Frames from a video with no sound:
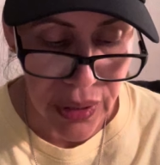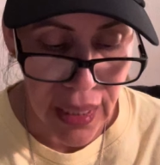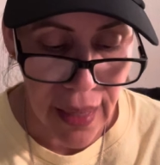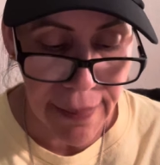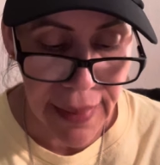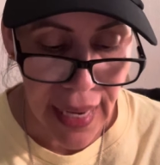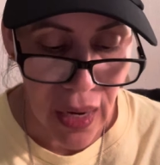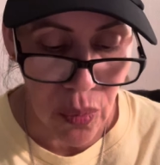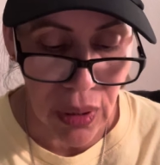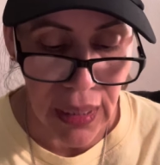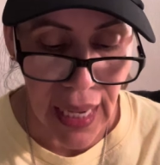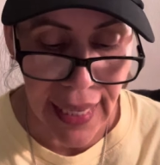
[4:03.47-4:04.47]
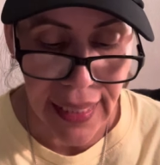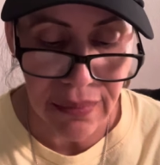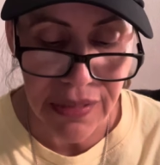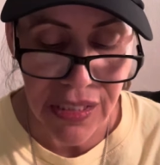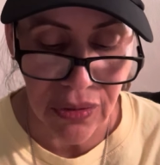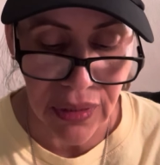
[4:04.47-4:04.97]
Come now while I am
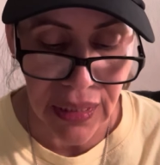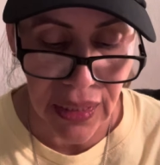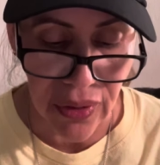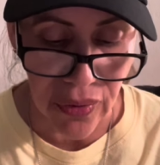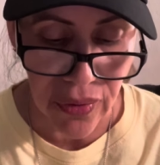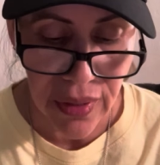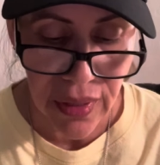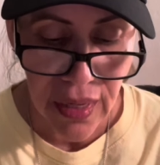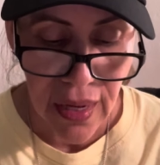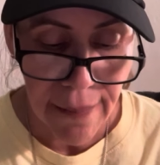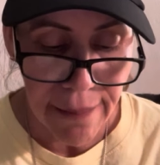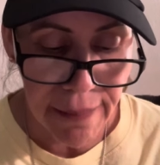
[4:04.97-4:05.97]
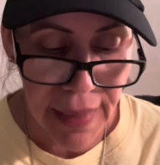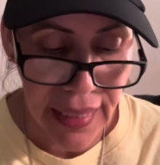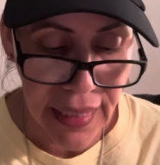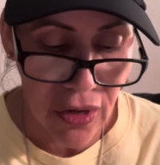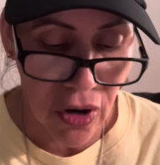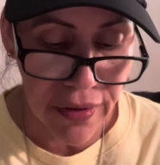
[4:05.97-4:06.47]
still here.
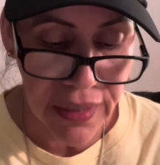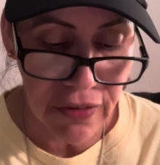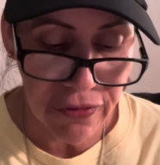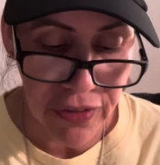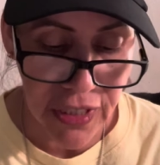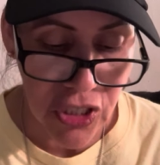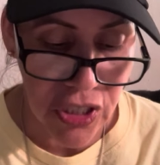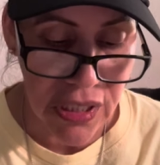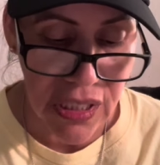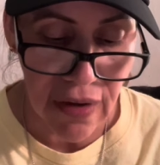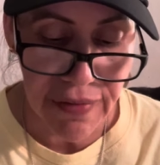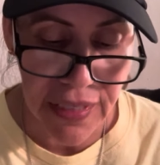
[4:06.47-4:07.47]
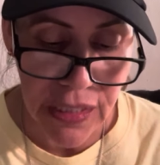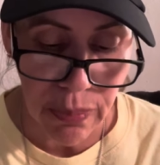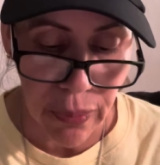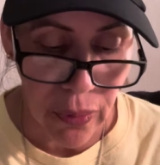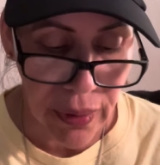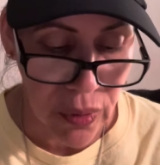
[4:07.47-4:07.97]
Many are the afflictions of this
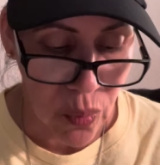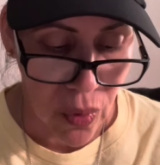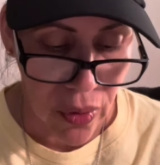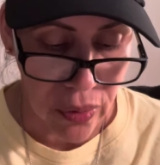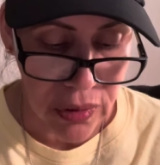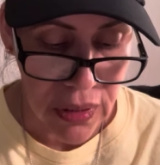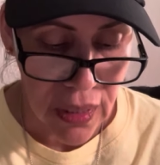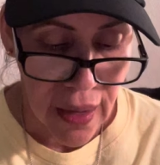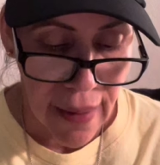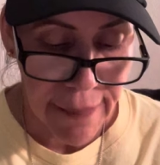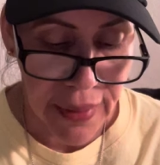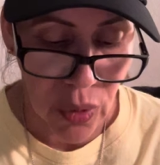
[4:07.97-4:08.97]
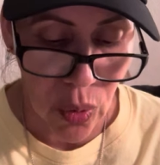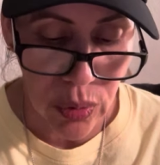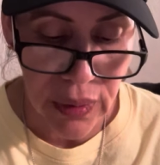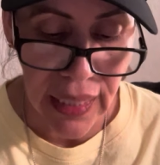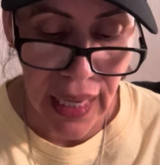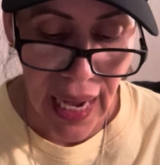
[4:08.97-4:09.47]
broken world, but
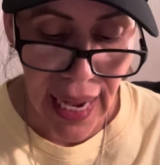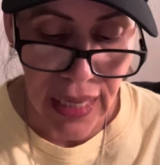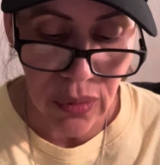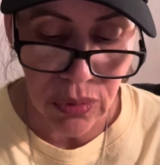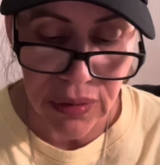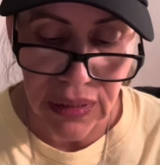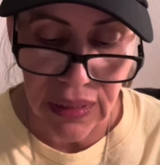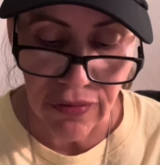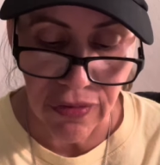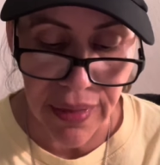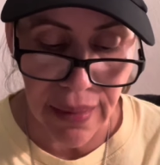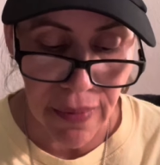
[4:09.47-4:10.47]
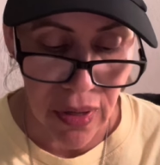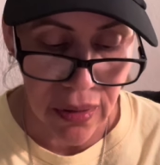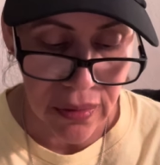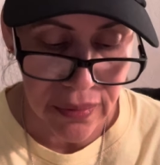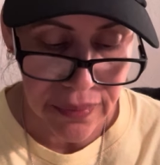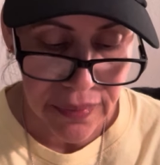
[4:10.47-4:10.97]
only I will deliver them all.
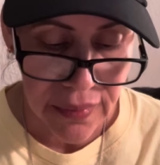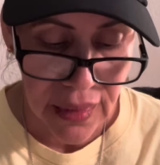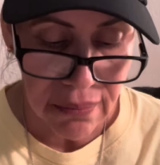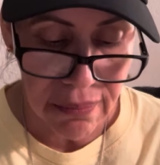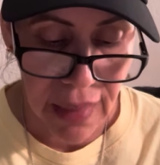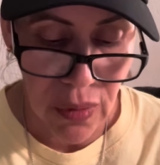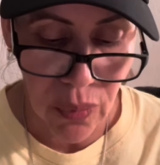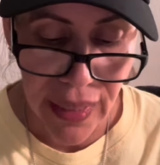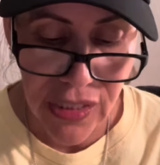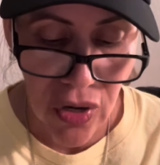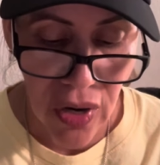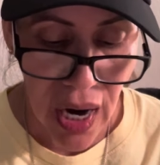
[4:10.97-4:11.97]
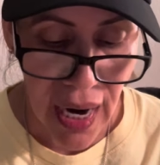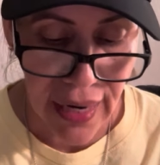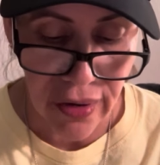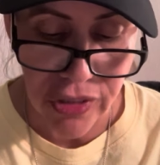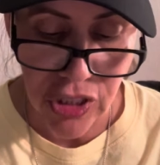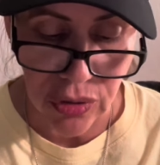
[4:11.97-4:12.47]
My ways are
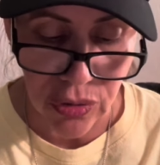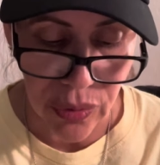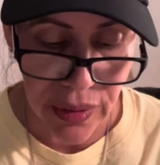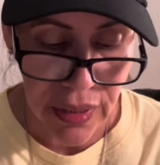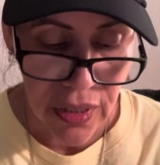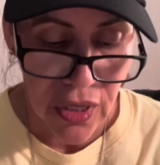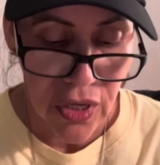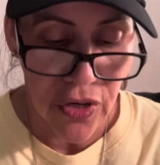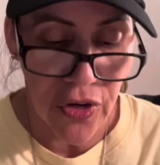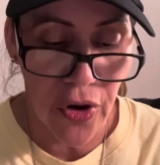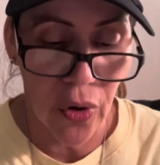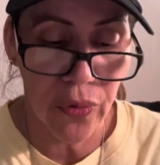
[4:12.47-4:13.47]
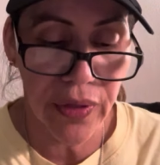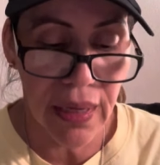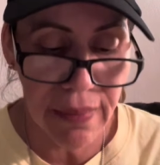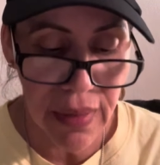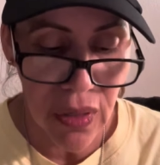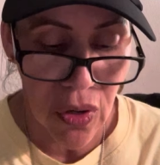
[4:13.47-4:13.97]
higher, children. Know
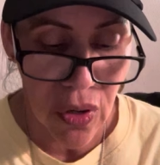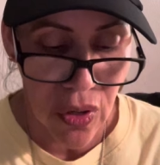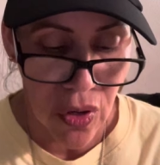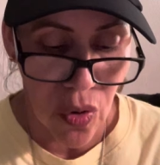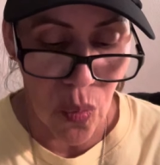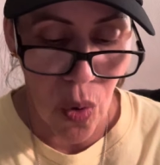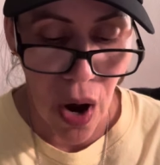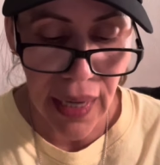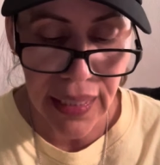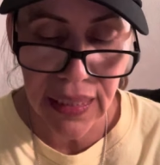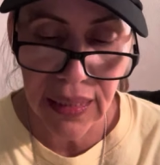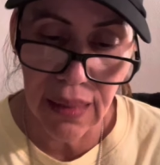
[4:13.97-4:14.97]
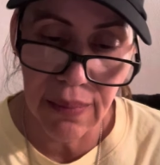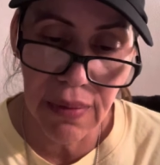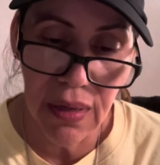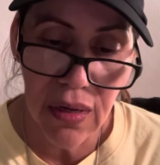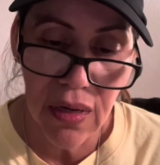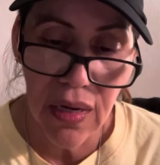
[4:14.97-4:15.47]
them, walk in them,
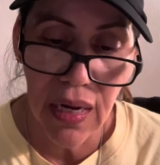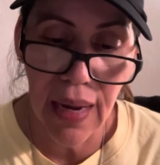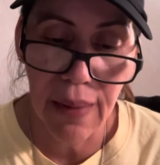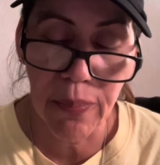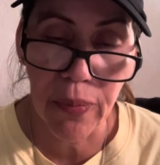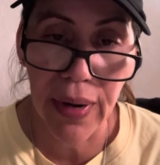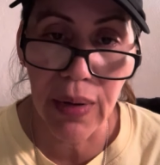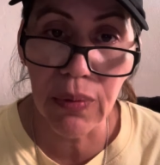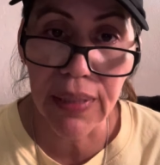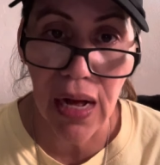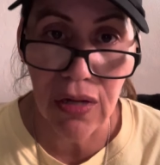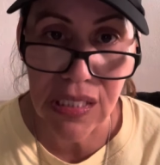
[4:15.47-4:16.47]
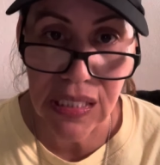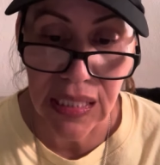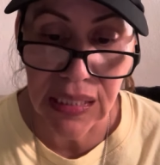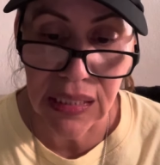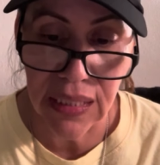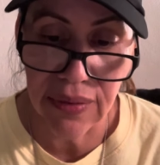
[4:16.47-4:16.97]
and pray without
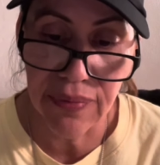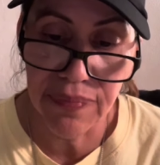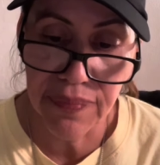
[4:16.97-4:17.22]
ceasing.